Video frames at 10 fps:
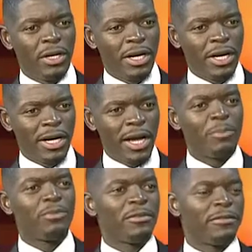Uh, I'm
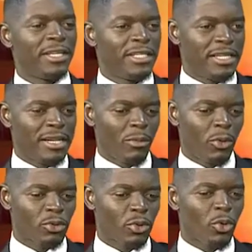privileged and I'm
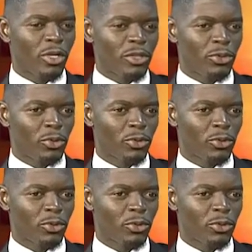also honored to talk